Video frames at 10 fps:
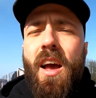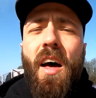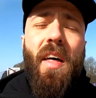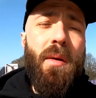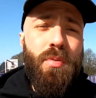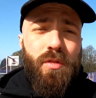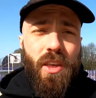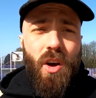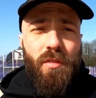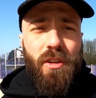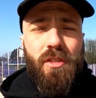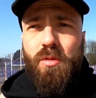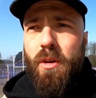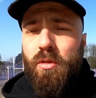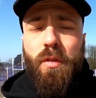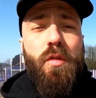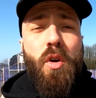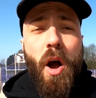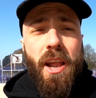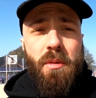and that improves their confidence as well. So if you've
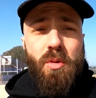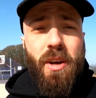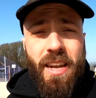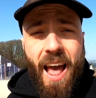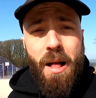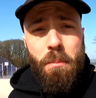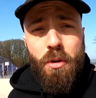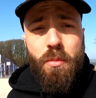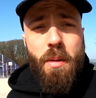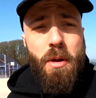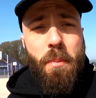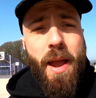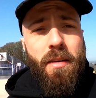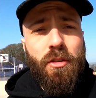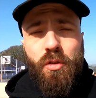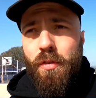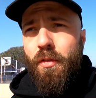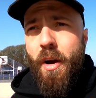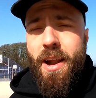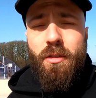got anyone who can help you, maybe a parent or a
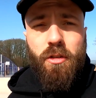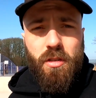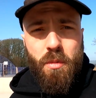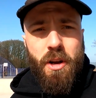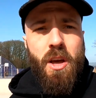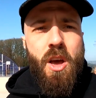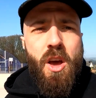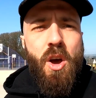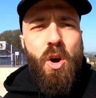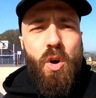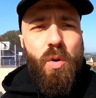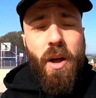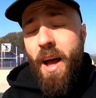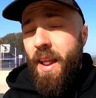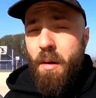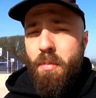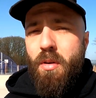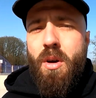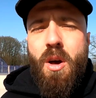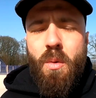friend or someone who can help
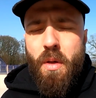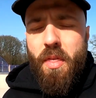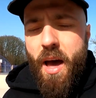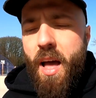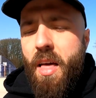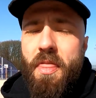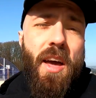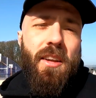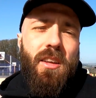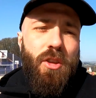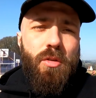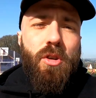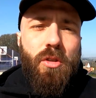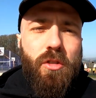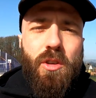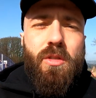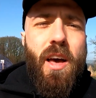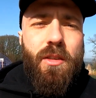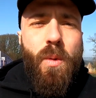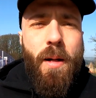you with that, then you could also use
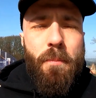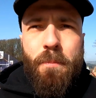that as well.